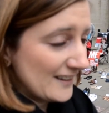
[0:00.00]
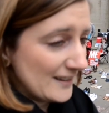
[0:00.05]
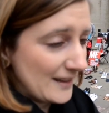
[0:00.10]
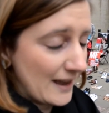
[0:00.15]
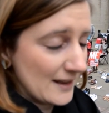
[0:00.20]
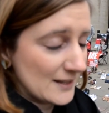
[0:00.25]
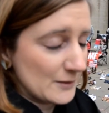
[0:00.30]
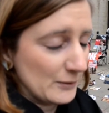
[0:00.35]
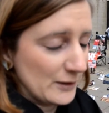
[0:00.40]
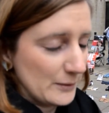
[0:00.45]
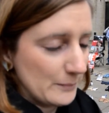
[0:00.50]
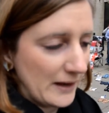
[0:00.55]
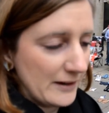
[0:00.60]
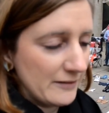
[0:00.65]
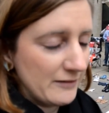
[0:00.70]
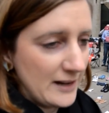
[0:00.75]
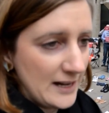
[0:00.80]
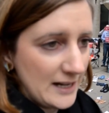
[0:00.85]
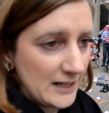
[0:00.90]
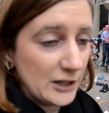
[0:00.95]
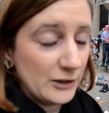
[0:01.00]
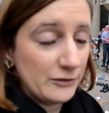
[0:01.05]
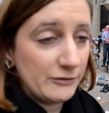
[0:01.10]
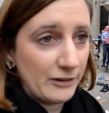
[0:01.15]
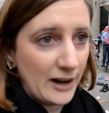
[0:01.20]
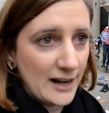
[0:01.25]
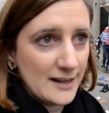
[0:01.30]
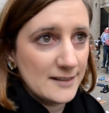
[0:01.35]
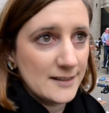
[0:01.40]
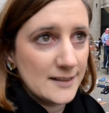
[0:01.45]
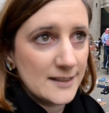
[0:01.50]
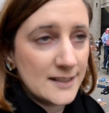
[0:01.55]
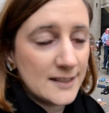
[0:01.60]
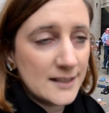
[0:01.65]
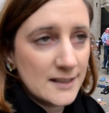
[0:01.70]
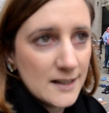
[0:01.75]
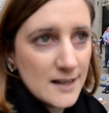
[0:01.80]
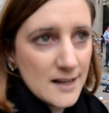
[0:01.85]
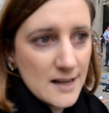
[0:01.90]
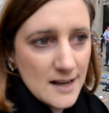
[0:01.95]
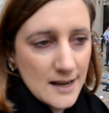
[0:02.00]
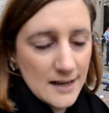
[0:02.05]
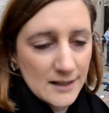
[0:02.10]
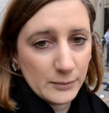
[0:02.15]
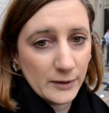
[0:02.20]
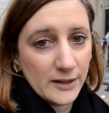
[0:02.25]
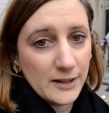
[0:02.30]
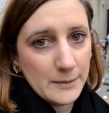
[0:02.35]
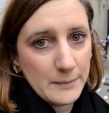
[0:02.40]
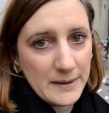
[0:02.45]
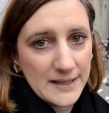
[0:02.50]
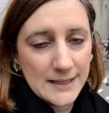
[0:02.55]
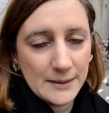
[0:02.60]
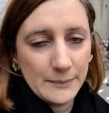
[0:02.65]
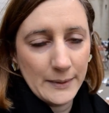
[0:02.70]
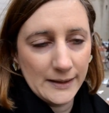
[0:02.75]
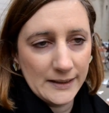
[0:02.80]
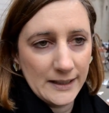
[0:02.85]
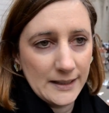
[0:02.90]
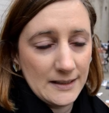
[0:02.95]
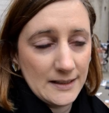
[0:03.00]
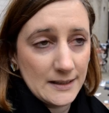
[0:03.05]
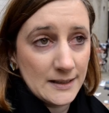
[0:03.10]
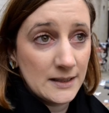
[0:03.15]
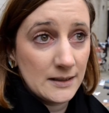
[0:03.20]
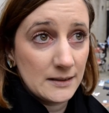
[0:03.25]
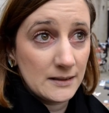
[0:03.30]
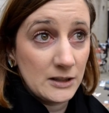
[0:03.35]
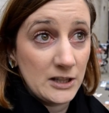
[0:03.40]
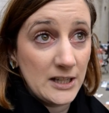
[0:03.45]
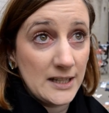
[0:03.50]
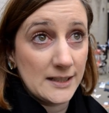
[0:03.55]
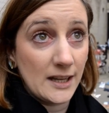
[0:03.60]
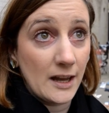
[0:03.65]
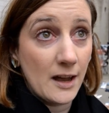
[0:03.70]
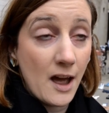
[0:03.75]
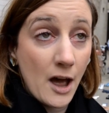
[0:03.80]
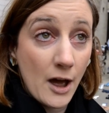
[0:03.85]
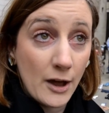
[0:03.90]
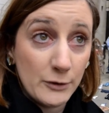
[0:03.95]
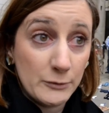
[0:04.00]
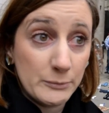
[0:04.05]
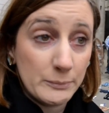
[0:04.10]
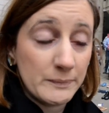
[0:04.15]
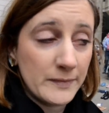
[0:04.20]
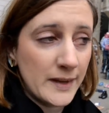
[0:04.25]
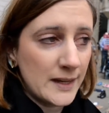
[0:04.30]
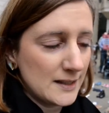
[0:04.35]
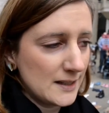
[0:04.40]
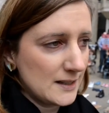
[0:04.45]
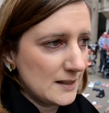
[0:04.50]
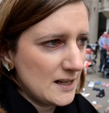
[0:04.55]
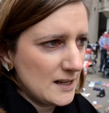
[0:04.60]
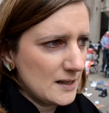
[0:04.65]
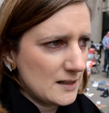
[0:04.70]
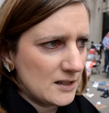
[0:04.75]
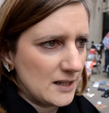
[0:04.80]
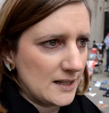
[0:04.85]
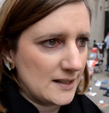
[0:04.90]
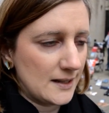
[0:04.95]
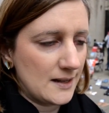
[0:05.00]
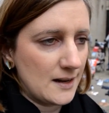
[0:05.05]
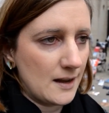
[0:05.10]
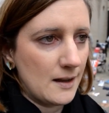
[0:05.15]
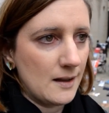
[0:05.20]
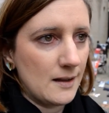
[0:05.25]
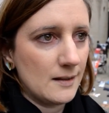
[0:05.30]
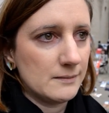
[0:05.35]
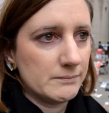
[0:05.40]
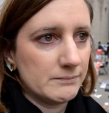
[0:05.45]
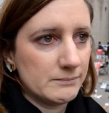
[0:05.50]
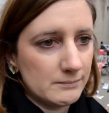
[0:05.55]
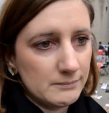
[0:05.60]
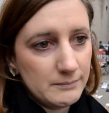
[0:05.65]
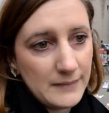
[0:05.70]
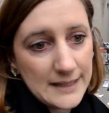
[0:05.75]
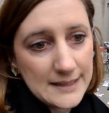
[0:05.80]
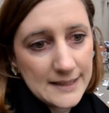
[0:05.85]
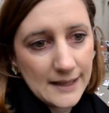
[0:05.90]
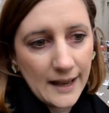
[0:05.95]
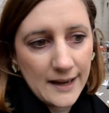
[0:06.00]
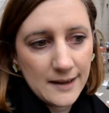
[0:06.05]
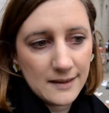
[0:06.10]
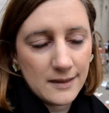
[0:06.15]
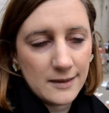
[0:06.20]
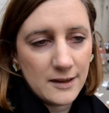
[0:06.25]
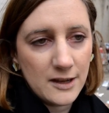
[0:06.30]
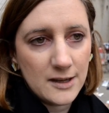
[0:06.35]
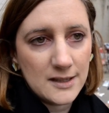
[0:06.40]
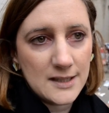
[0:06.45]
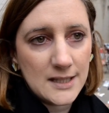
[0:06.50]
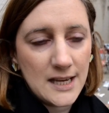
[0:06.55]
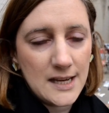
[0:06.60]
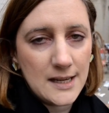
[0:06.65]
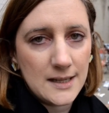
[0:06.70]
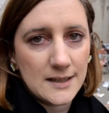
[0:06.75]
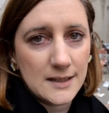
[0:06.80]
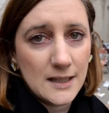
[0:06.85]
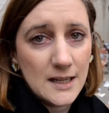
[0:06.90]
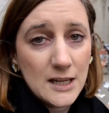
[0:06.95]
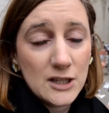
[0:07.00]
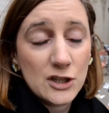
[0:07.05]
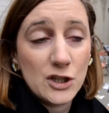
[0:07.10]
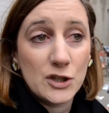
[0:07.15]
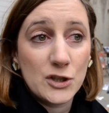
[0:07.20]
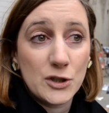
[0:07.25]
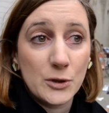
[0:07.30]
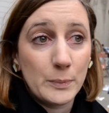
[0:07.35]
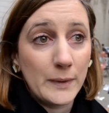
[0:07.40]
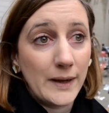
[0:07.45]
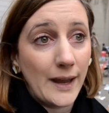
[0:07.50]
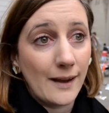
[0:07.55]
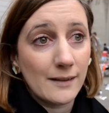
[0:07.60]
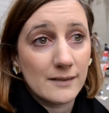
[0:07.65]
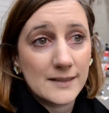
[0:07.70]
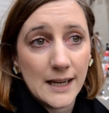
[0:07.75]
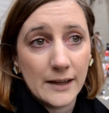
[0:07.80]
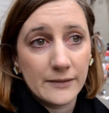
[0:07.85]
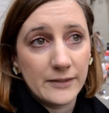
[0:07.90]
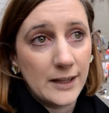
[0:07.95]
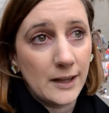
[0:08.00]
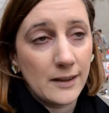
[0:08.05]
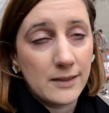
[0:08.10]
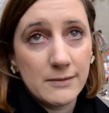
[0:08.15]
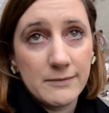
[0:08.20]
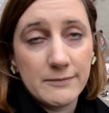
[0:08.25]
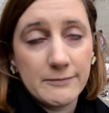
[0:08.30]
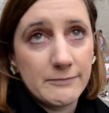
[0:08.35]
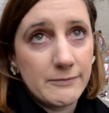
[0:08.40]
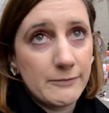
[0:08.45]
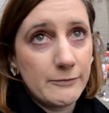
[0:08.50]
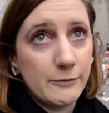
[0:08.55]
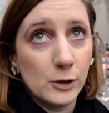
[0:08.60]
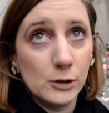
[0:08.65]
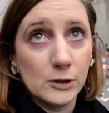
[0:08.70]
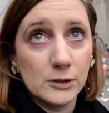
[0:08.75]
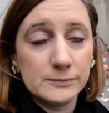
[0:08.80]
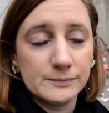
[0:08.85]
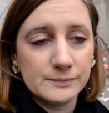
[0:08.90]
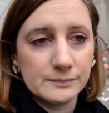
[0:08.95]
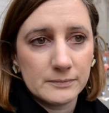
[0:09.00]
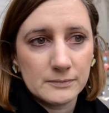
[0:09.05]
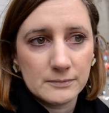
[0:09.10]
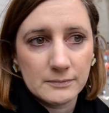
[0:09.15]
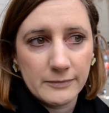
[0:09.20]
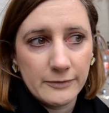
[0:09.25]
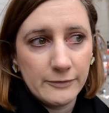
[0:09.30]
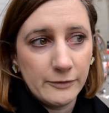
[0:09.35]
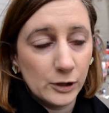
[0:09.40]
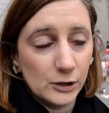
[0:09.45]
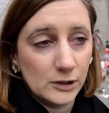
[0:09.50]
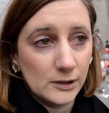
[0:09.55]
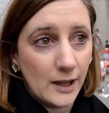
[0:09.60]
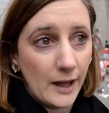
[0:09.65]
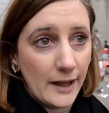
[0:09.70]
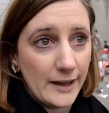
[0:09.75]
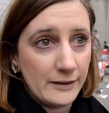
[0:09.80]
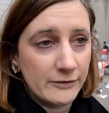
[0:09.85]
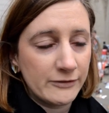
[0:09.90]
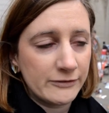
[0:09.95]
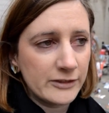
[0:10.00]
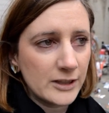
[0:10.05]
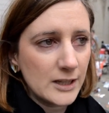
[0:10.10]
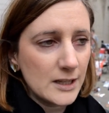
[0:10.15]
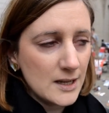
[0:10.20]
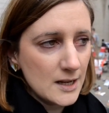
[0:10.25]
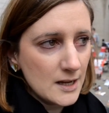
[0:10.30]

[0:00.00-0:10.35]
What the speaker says: Yes, one of my really good friends is one of the missing millions. She's at home, she's in her mid to late 30s, she should be out having a full life.